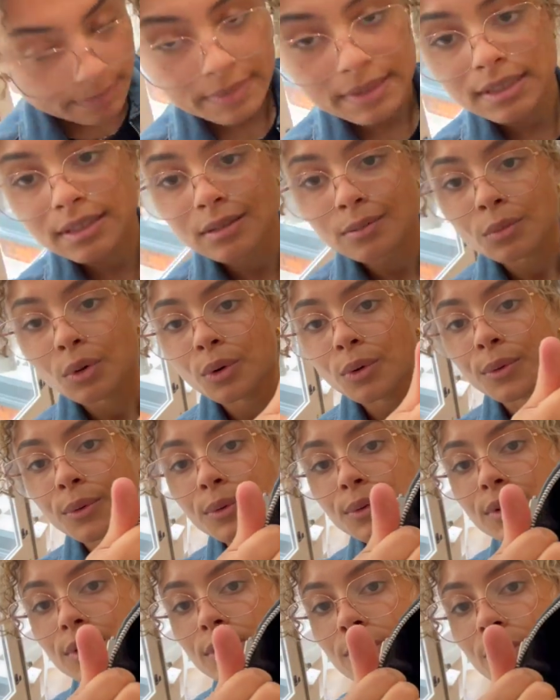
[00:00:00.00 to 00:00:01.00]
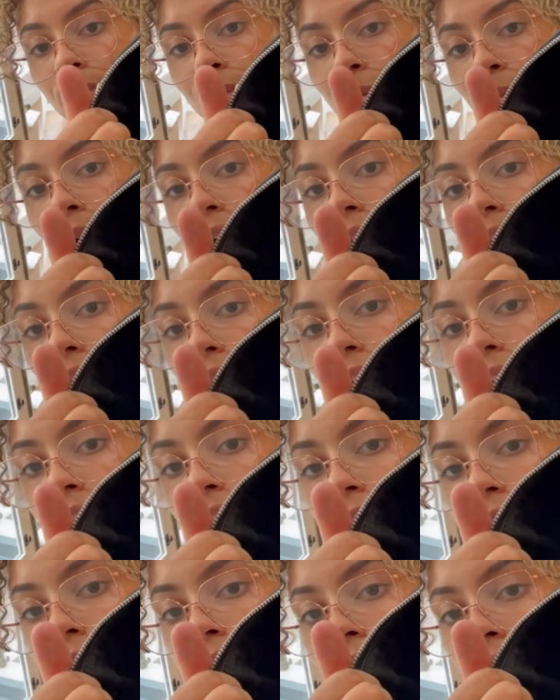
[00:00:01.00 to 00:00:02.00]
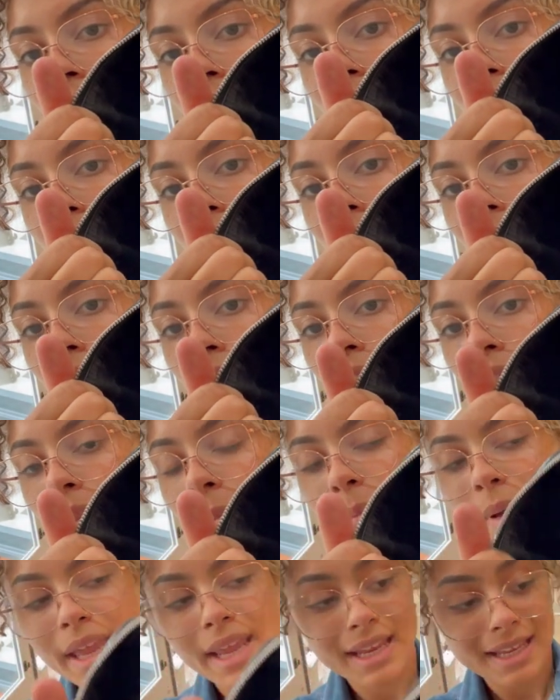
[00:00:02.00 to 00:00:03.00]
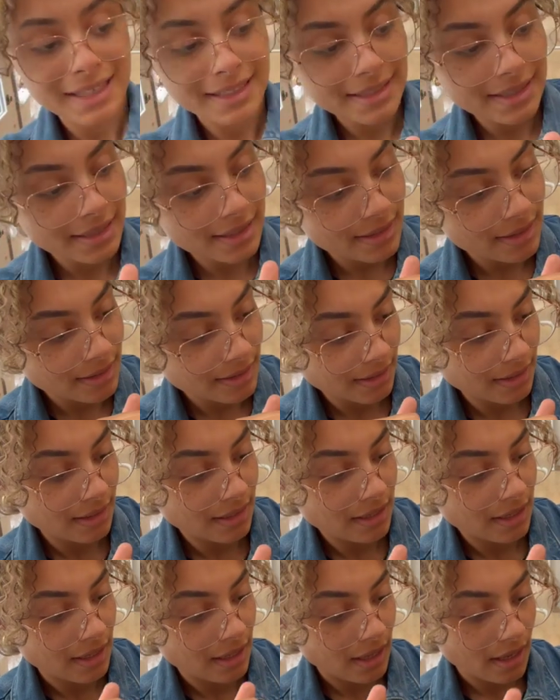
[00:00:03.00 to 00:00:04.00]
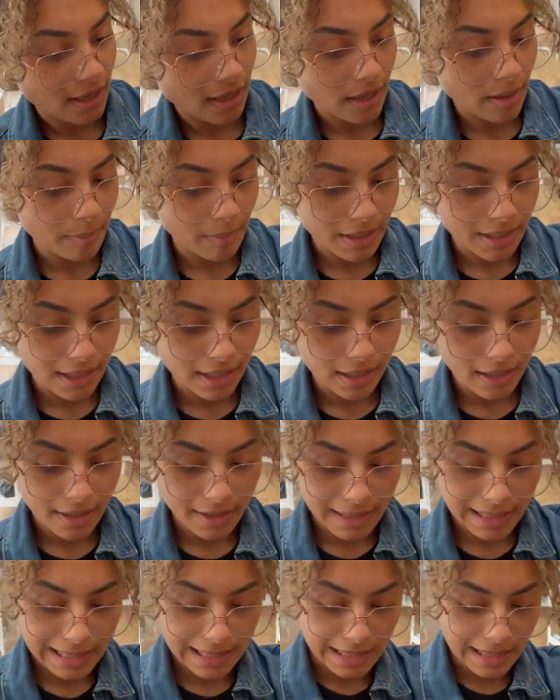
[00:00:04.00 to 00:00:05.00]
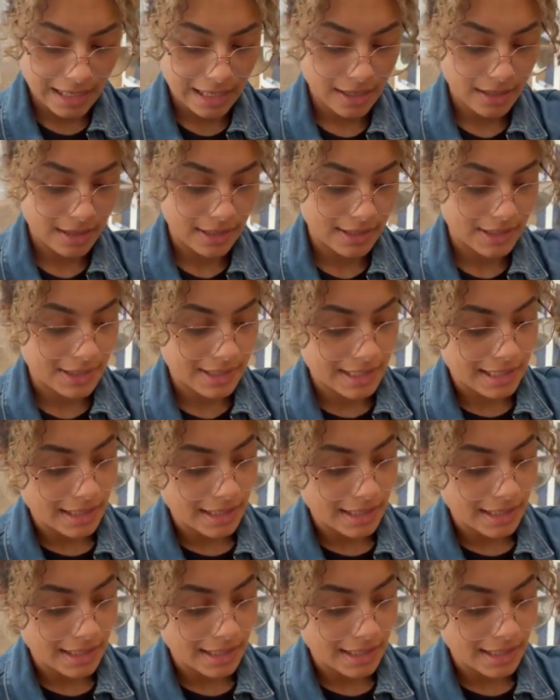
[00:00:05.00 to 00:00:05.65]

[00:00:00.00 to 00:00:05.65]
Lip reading: small marks on the base, and then other than that, there's just a